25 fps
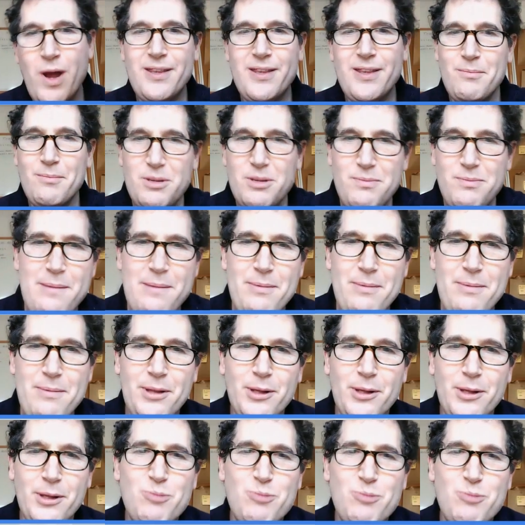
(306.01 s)
be able to
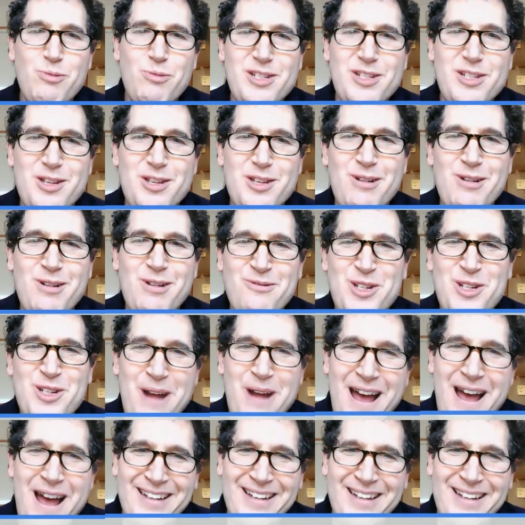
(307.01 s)
express their individuality,